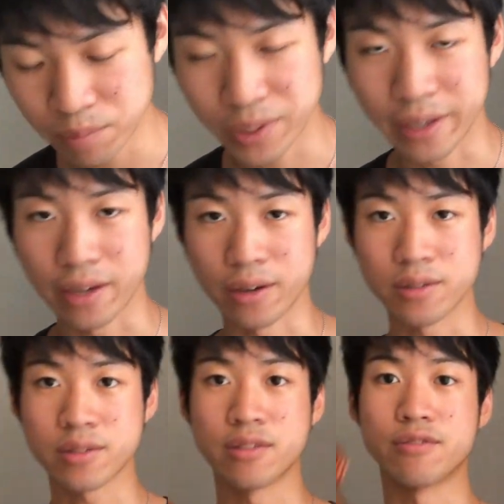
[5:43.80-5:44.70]

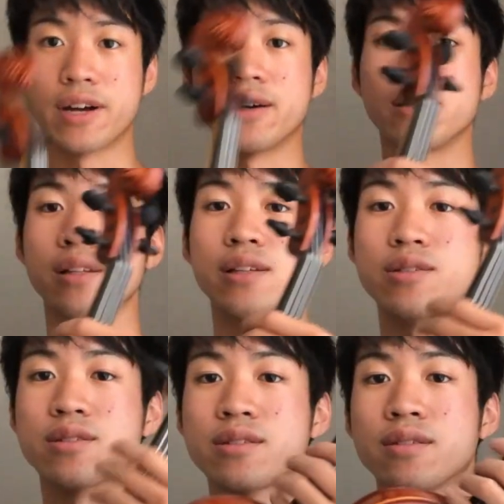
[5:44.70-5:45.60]
players, the
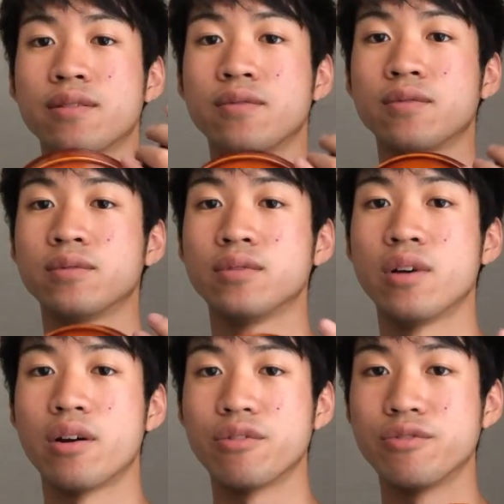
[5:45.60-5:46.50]
violinists,
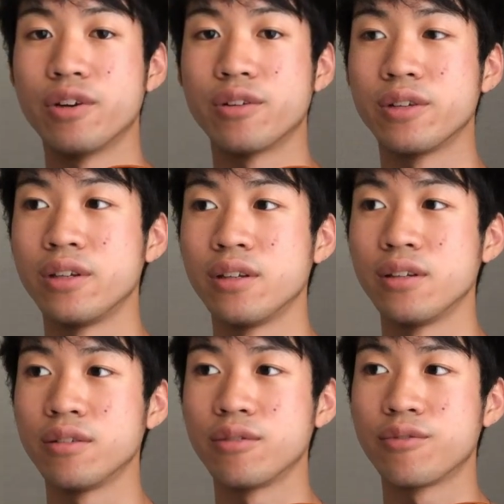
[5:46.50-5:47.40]
are
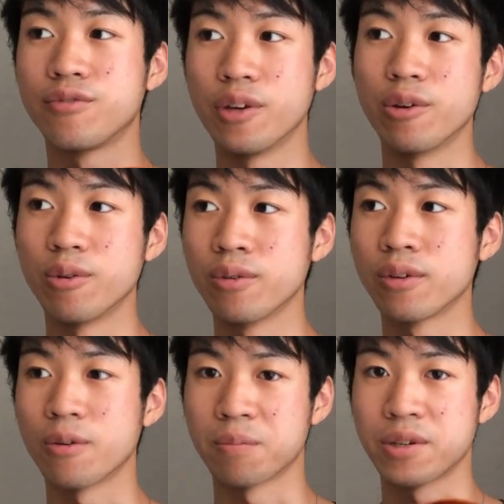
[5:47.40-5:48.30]
very few
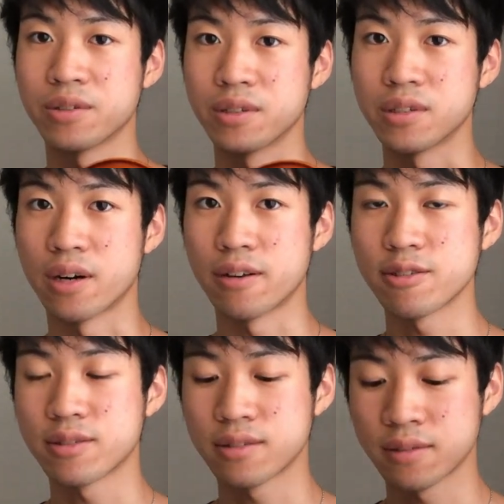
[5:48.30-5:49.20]
compared to
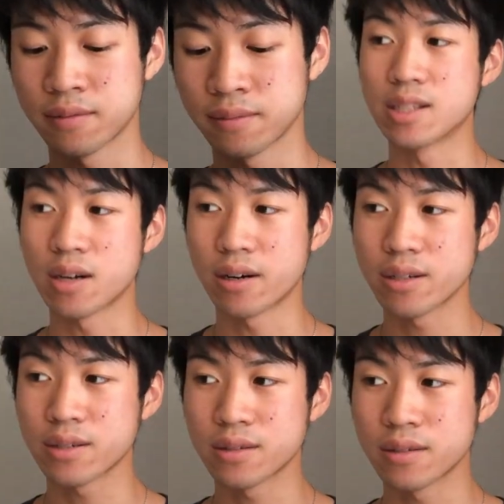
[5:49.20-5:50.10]
guitarists.
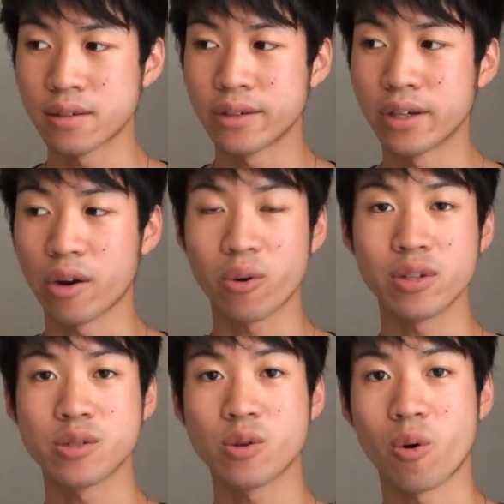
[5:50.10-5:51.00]
Guitarists, according
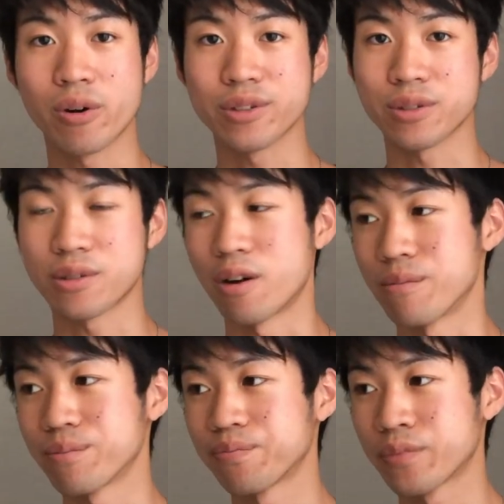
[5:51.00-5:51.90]
to
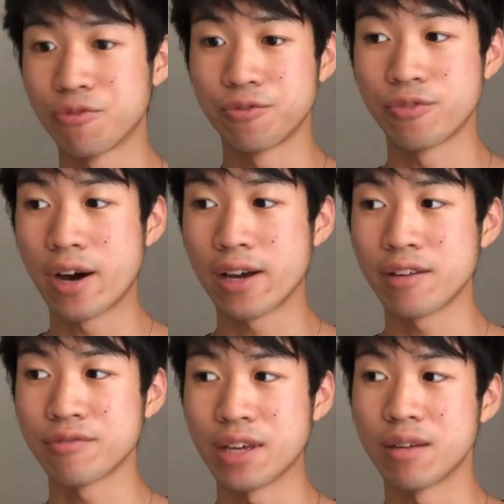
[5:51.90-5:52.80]
Quora.com,
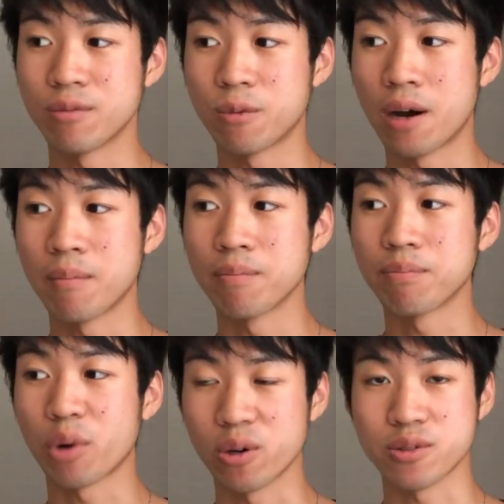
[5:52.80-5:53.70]
5 in 1
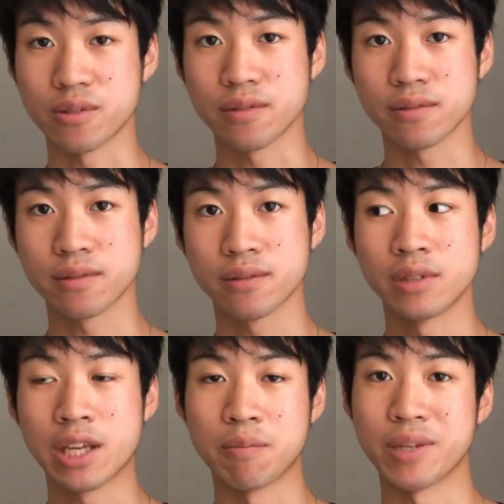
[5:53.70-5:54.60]
person
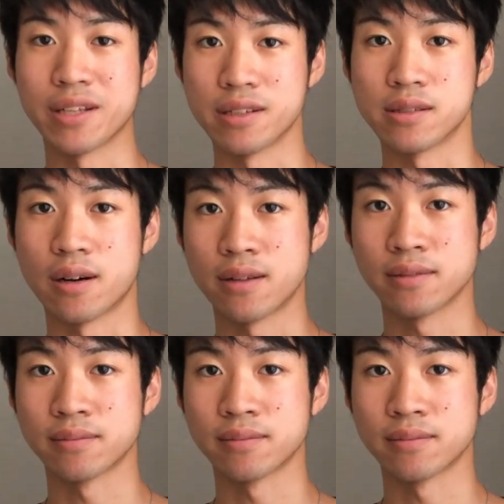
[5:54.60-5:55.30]
can play the guitar.